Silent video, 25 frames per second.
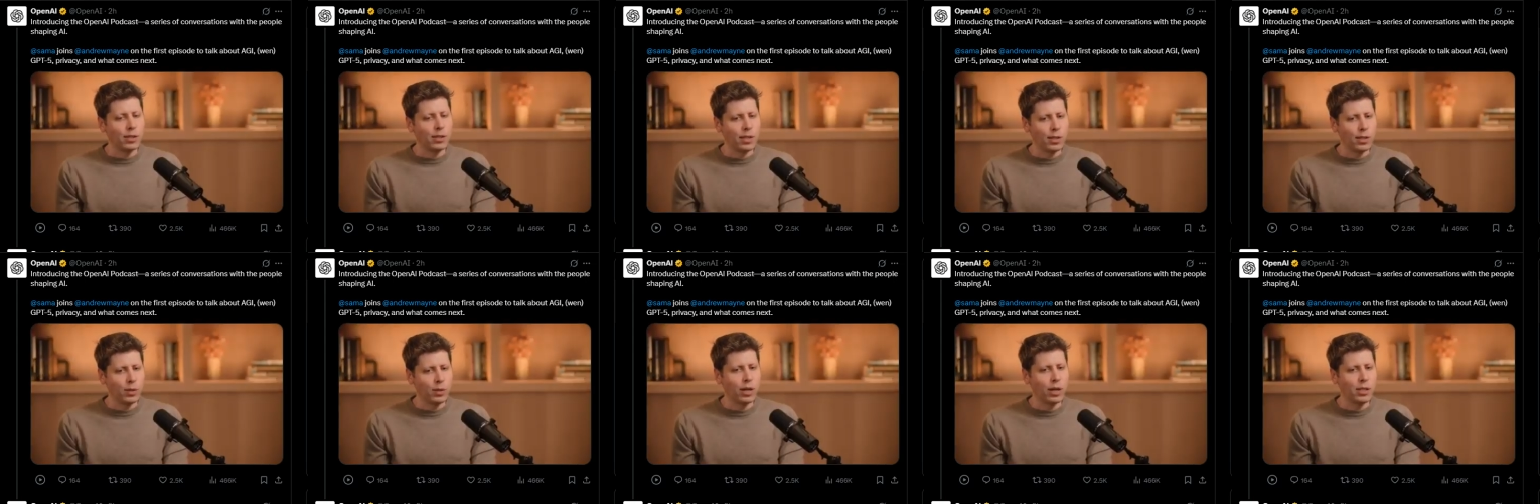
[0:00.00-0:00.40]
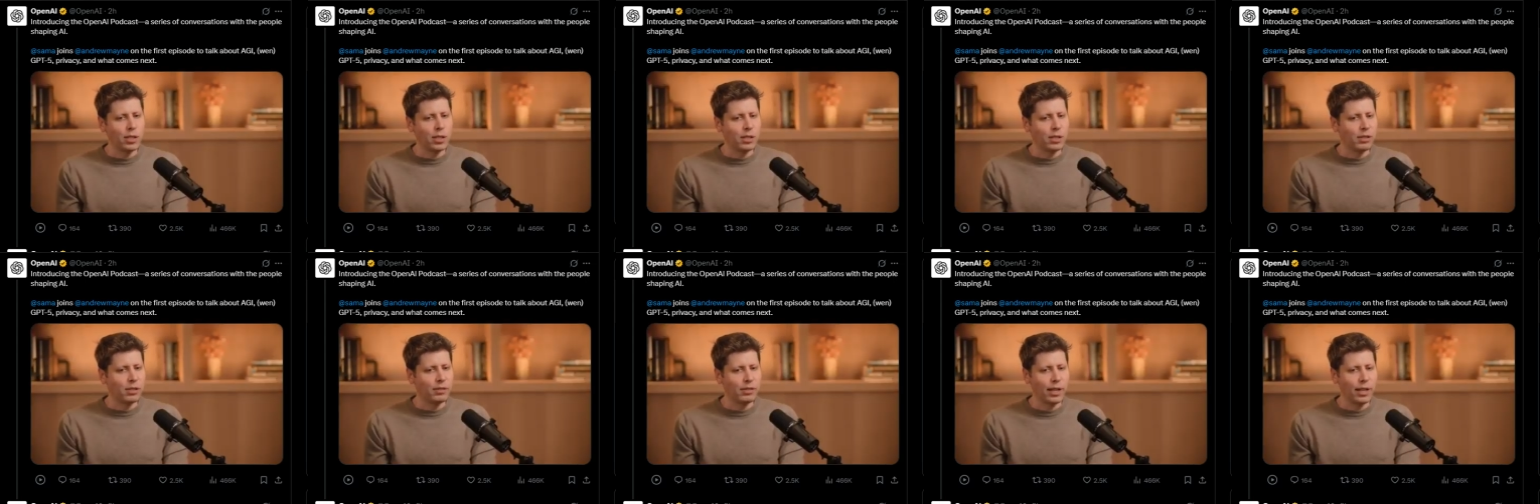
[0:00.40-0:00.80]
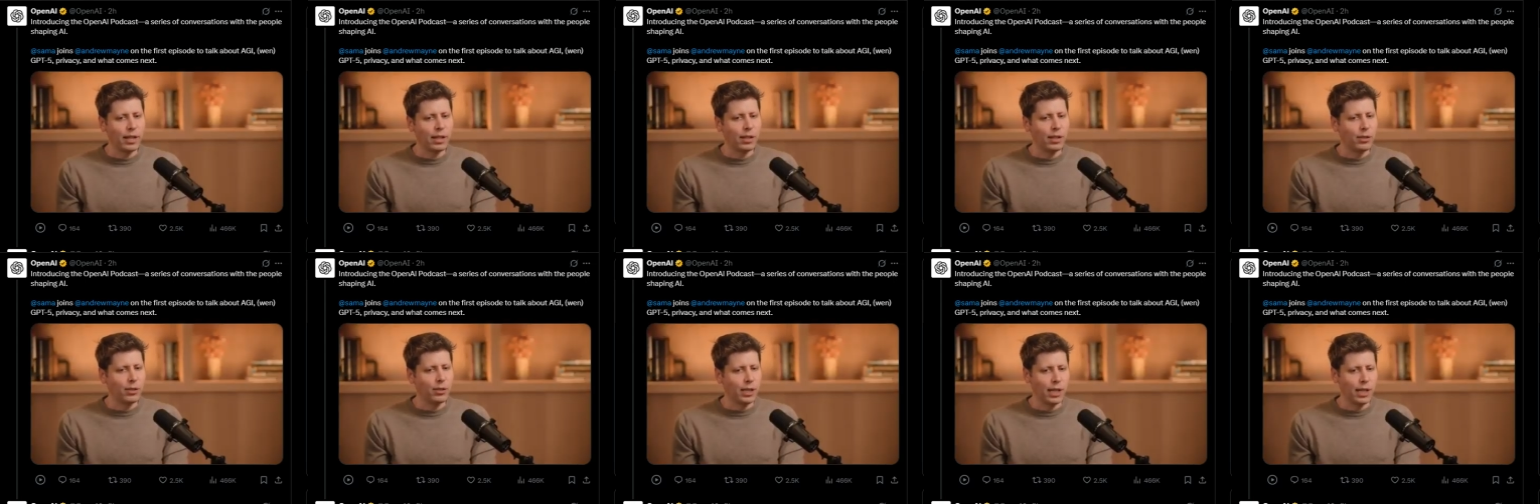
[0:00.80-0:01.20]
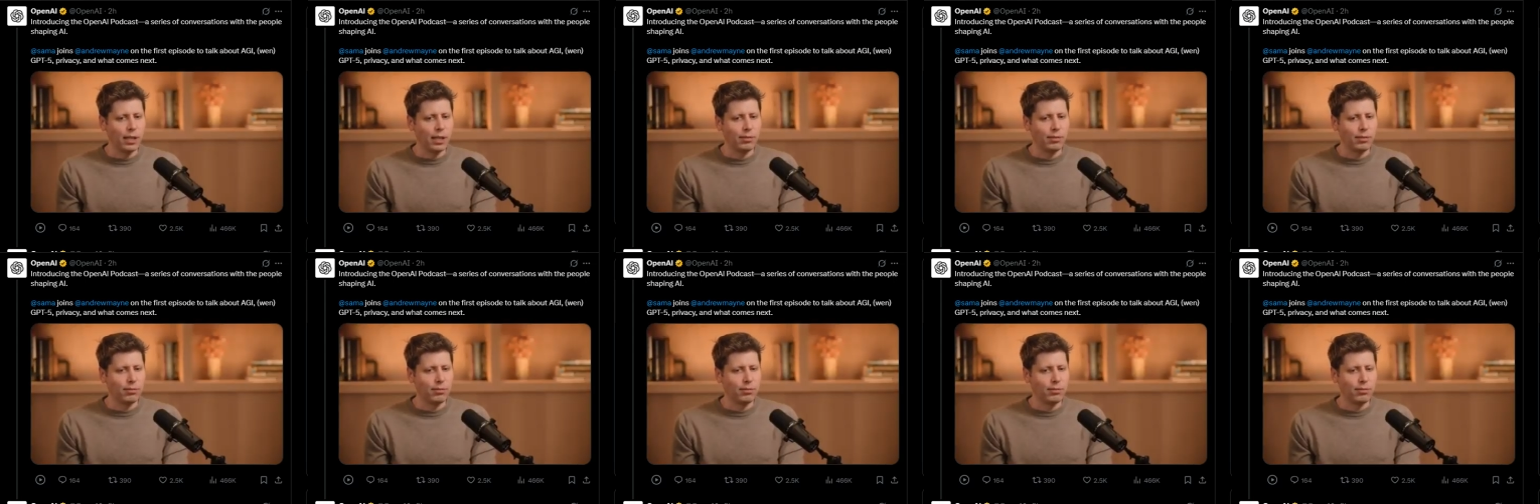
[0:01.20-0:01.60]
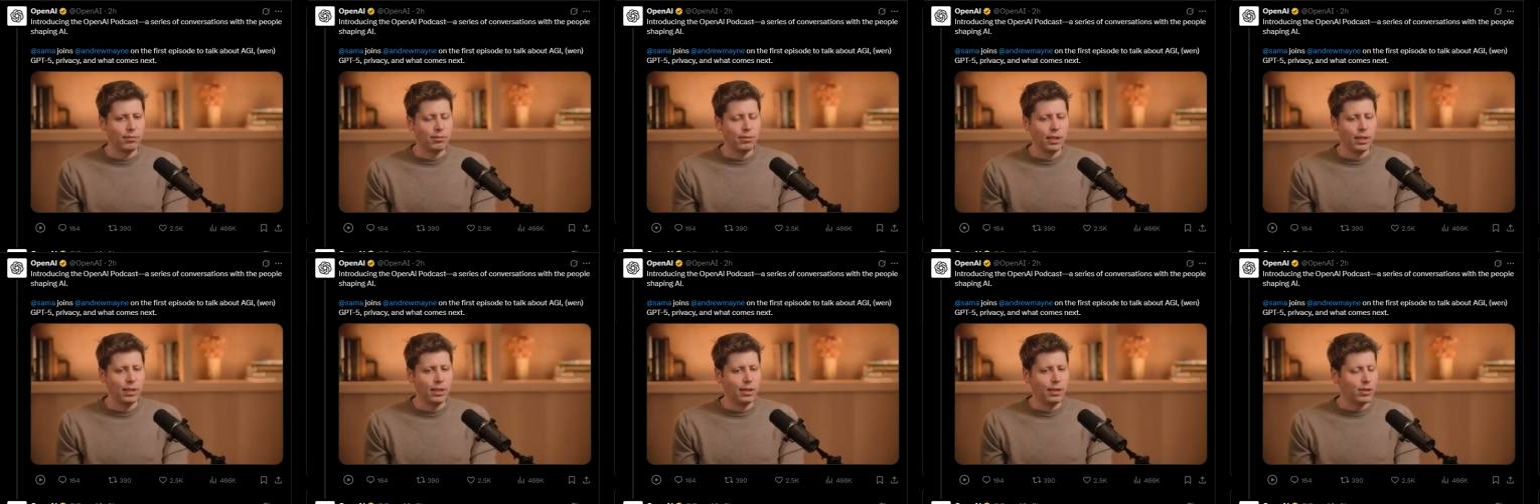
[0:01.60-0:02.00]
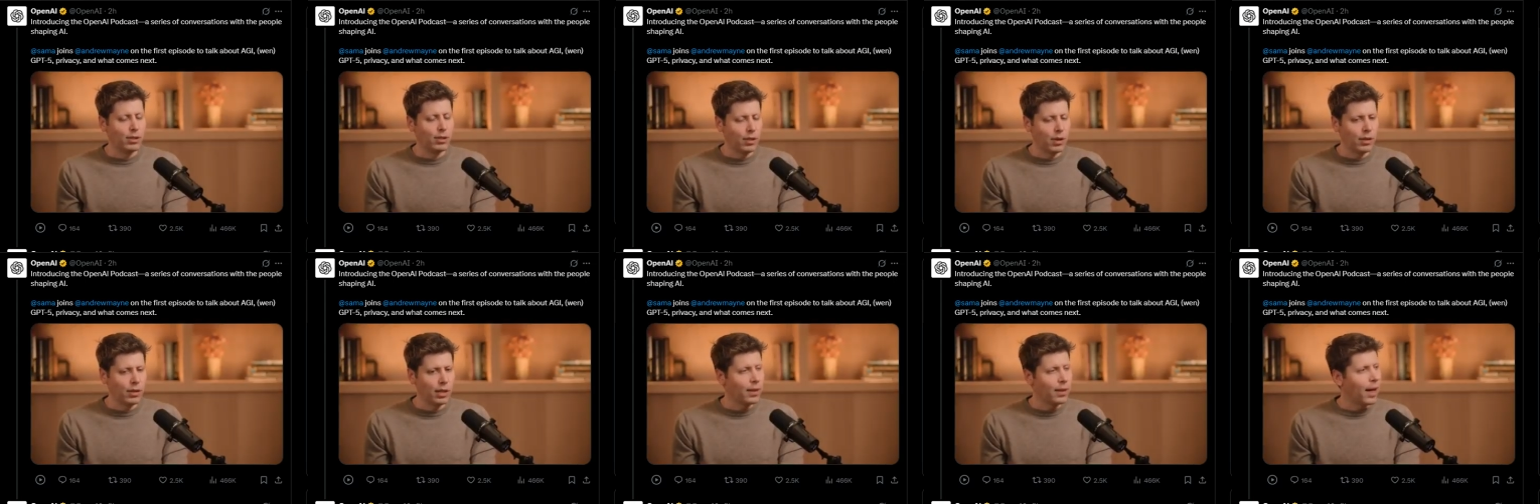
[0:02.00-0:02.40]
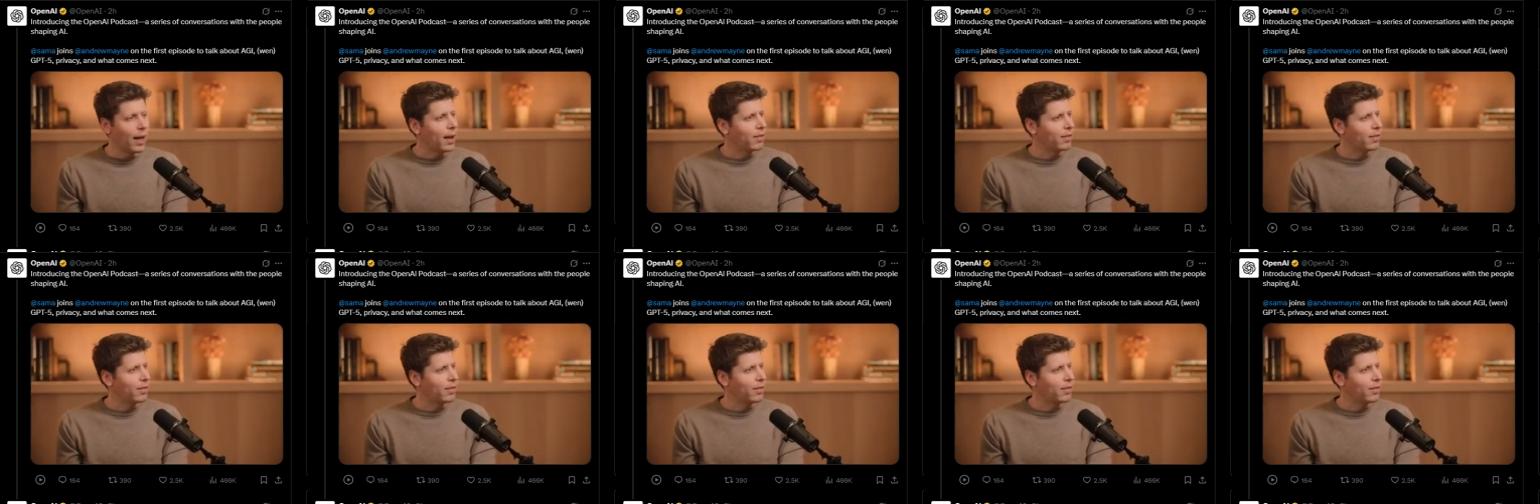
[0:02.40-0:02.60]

there's this question of like, okay, there's already a